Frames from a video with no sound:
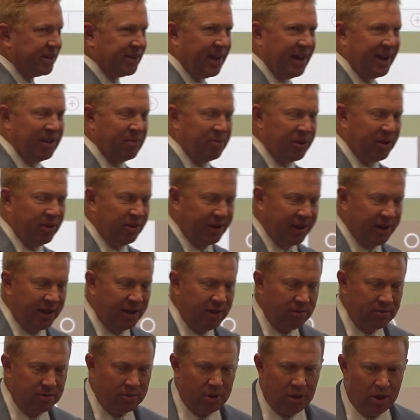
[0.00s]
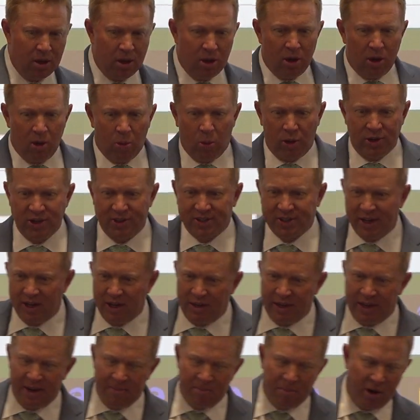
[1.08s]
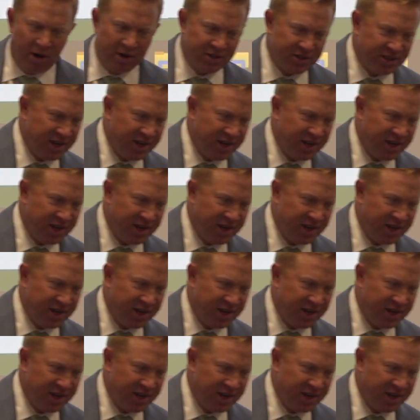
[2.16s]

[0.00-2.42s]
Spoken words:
liability. We're just going to let it march